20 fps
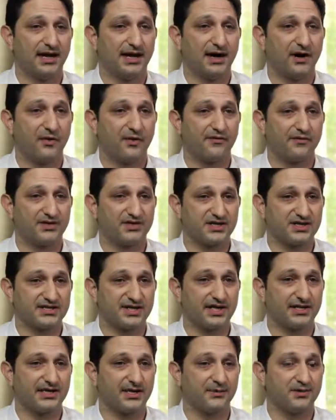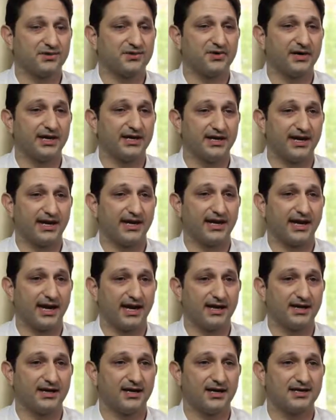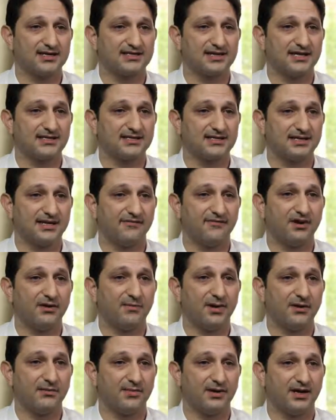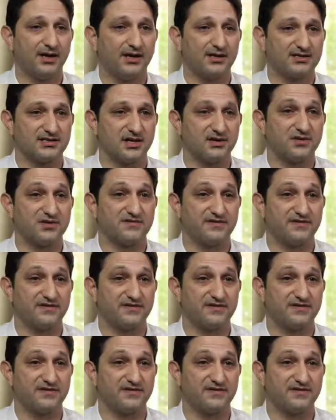However, just like double-strand DNA, its sensitivity may be as low as